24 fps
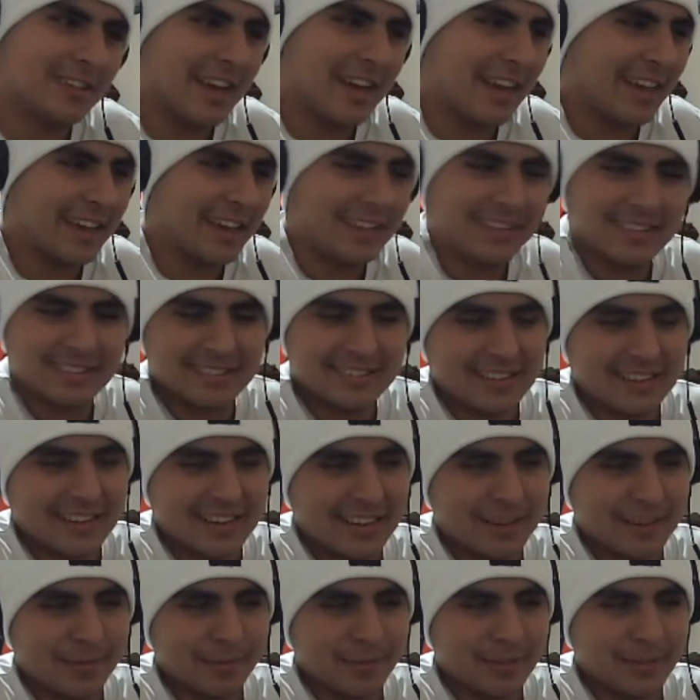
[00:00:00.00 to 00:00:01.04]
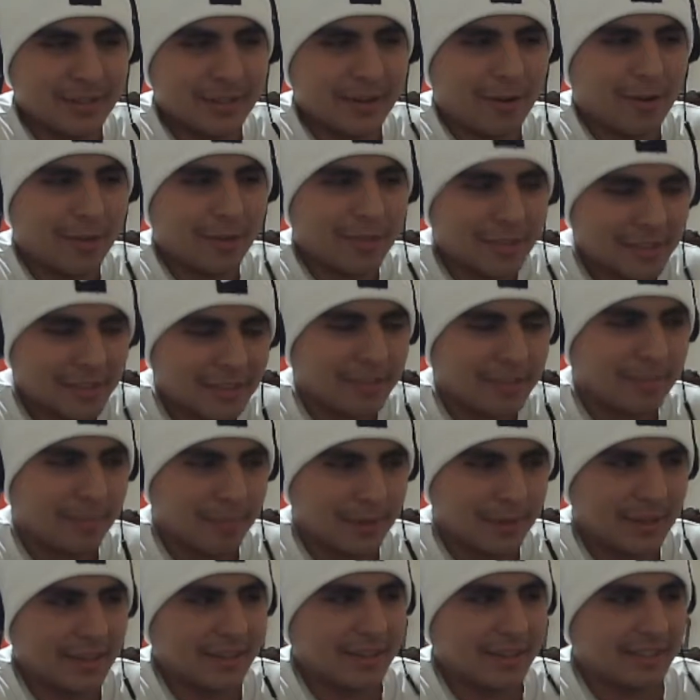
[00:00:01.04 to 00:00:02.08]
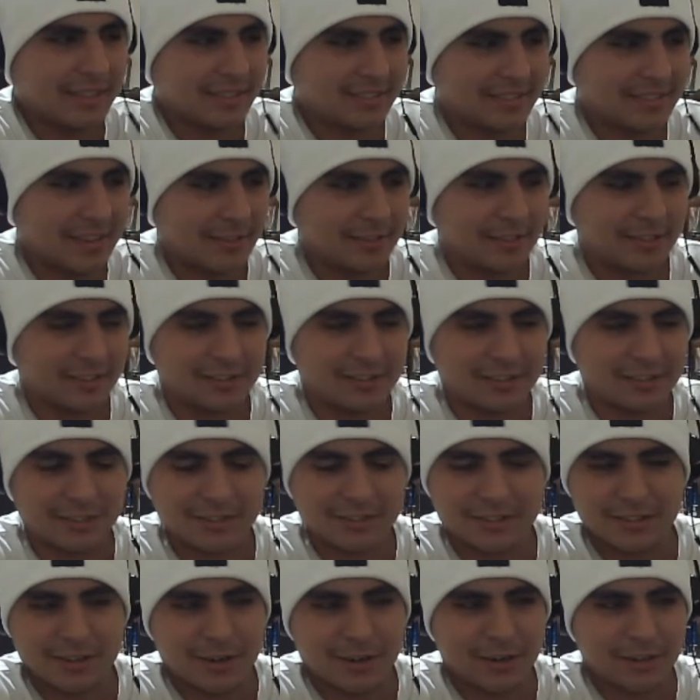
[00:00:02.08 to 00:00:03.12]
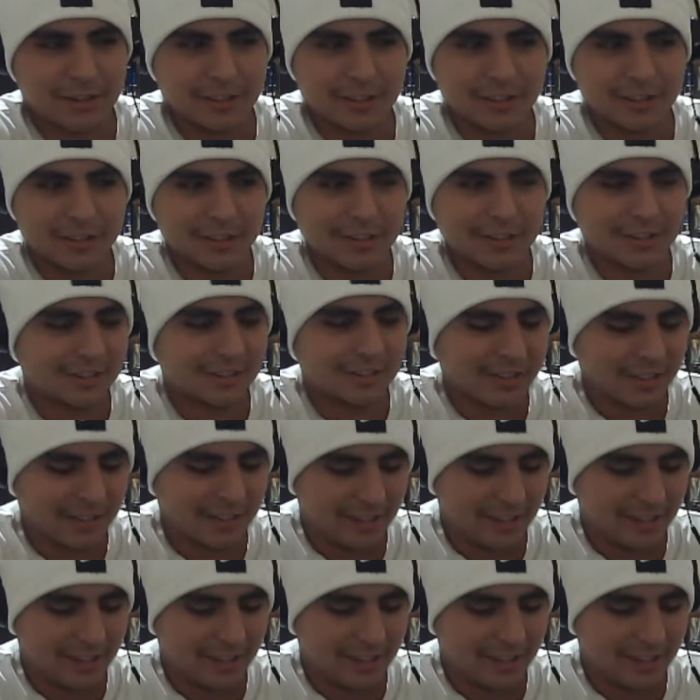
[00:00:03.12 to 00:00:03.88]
I hate to say it, but on this beat, it sounds like such an ugly hook.